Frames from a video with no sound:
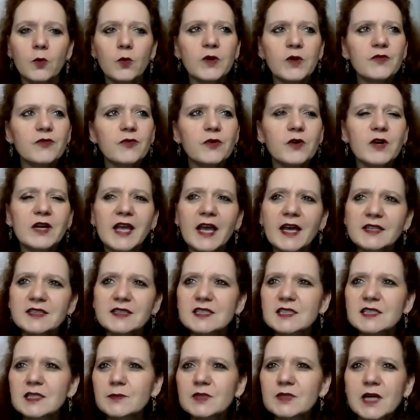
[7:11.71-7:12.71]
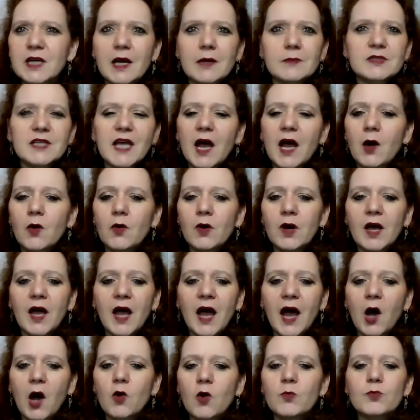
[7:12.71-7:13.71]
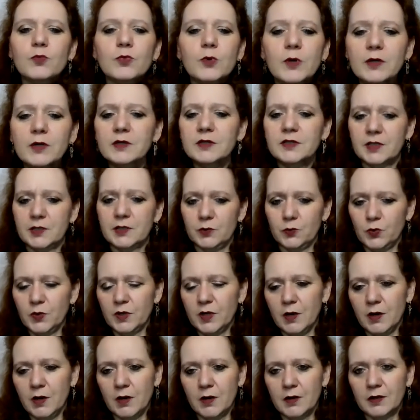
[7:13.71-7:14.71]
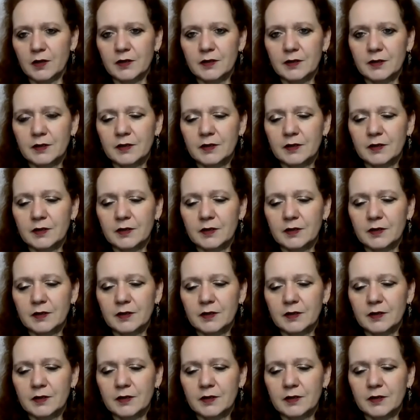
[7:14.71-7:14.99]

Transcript: We forget sometimes how brilliant we are.